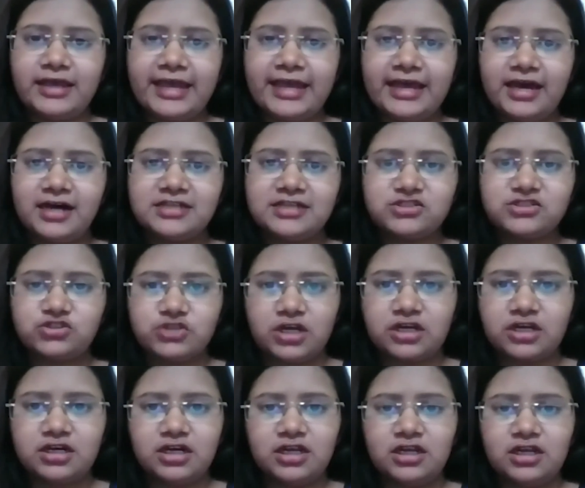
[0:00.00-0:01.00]
a
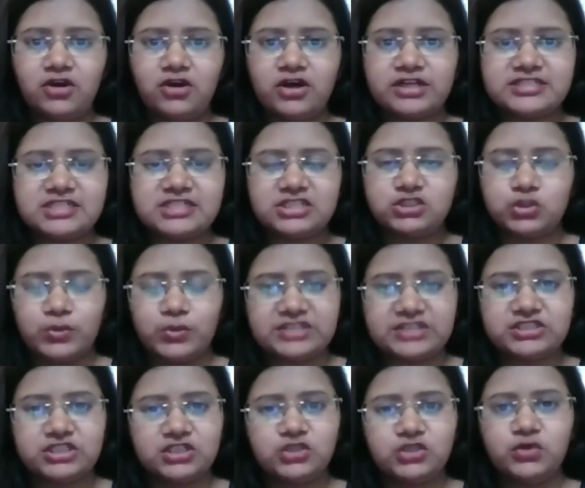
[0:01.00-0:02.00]
struggle or a
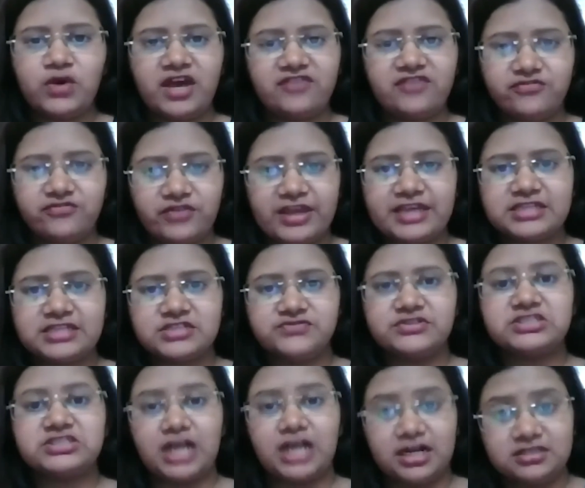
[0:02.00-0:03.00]
situation you have faced
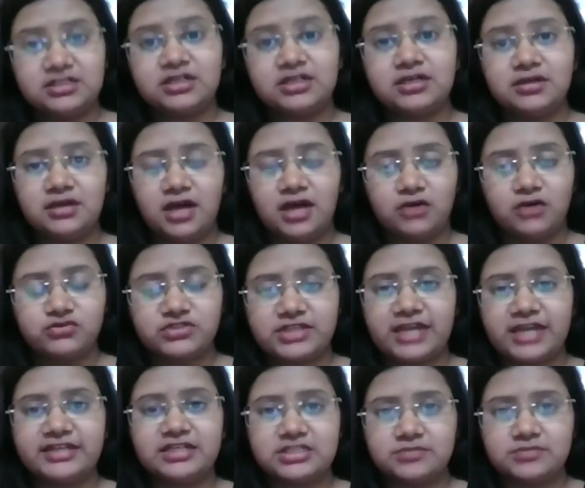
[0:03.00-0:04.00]
which other
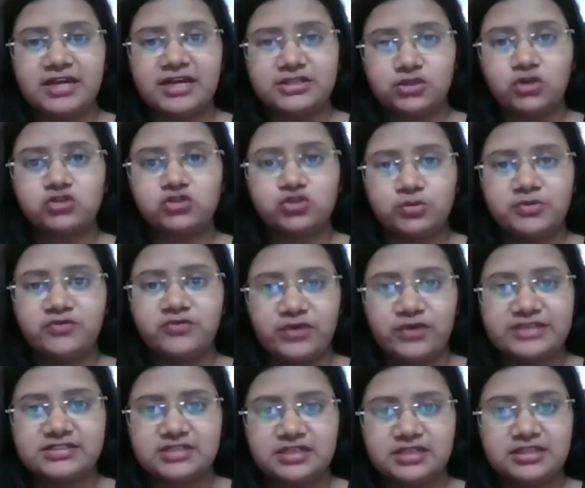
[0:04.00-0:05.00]
outsiders might also be
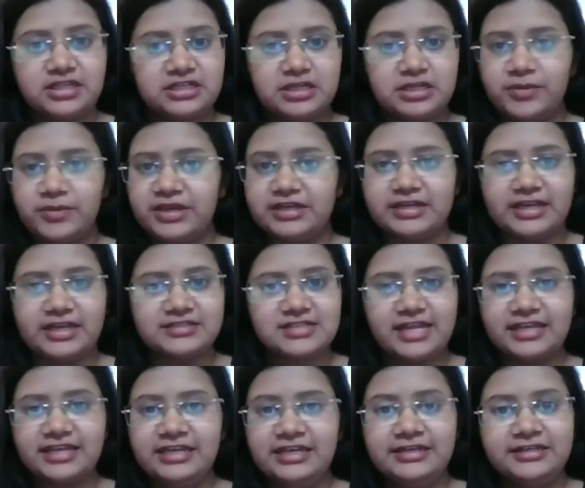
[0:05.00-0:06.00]
facing the debate has
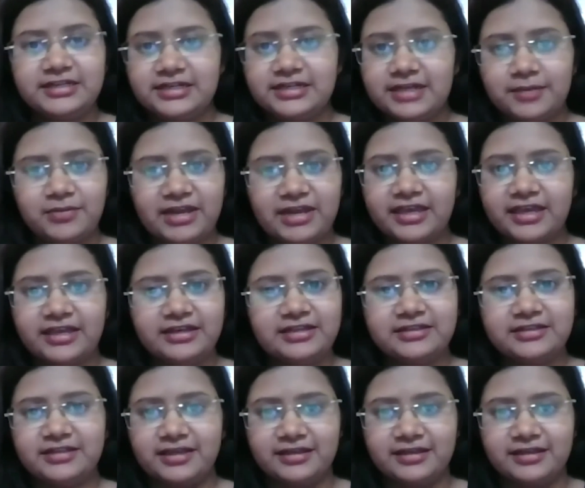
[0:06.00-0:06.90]
like heated up like that,